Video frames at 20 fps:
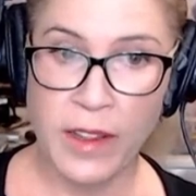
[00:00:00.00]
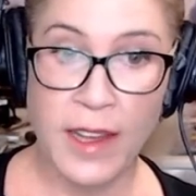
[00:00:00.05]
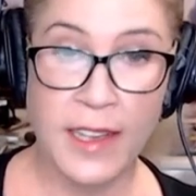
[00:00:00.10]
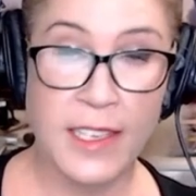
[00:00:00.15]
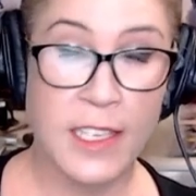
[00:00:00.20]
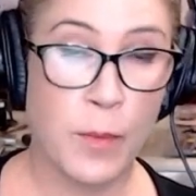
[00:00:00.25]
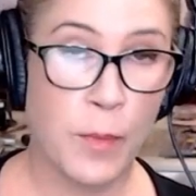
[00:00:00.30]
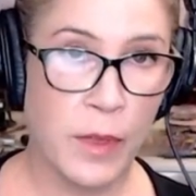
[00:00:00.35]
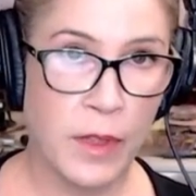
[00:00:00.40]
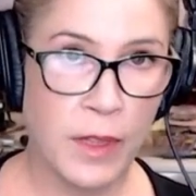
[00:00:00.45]

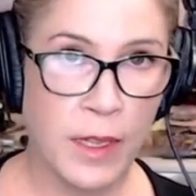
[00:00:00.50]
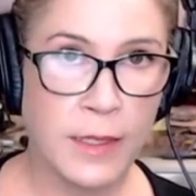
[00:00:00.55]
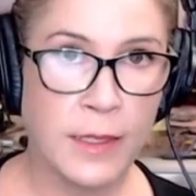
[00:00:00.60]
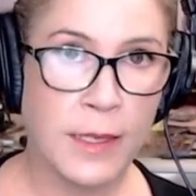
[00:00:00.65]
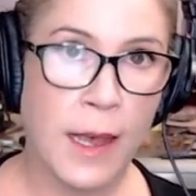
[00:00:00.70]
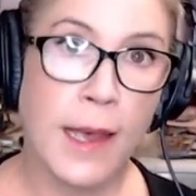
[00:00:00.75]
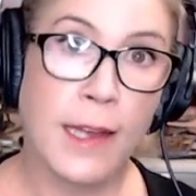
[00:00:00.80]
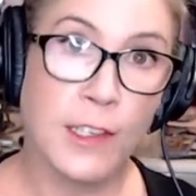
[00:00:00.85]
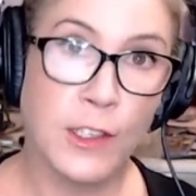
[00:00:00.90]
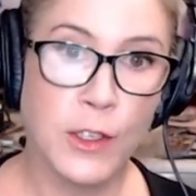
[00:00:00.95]
realize it, but let's
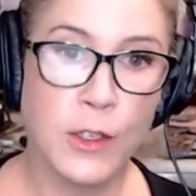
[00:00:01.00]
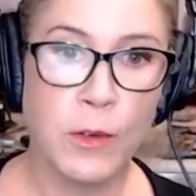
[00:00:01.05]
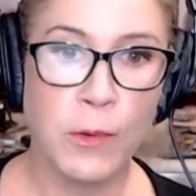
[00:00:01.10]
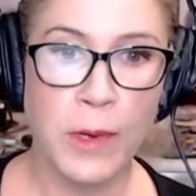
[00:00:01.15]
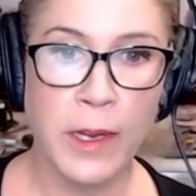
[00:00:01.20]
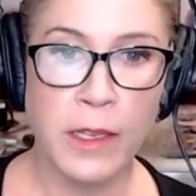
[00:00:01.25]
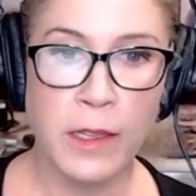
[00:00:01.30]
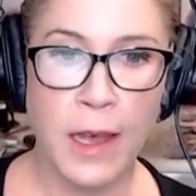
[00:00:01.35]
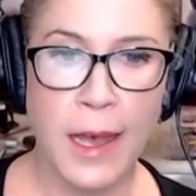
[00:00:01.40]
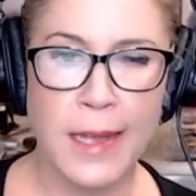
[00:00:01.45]
say I do
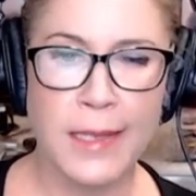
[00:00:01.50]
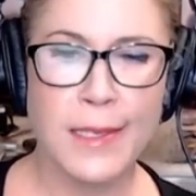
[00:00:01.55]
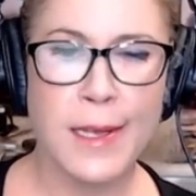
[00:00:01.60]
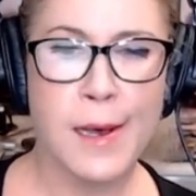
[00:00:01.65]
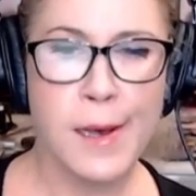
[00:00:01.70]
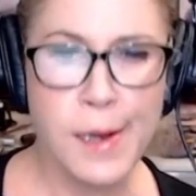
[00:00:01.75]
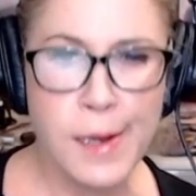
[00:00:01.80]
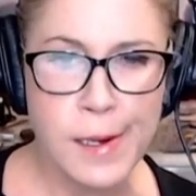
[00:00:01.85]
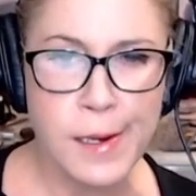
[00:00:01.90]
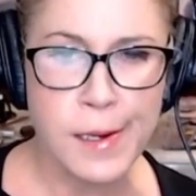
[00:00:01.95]
realize,
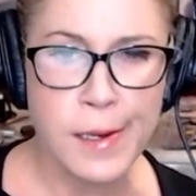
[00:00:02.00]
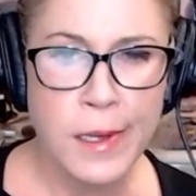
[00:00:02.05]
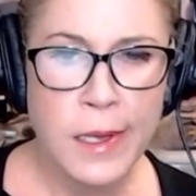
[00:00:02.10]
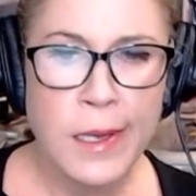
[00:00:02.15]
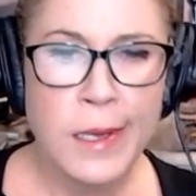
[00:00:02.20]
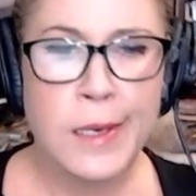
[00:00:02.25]
huh,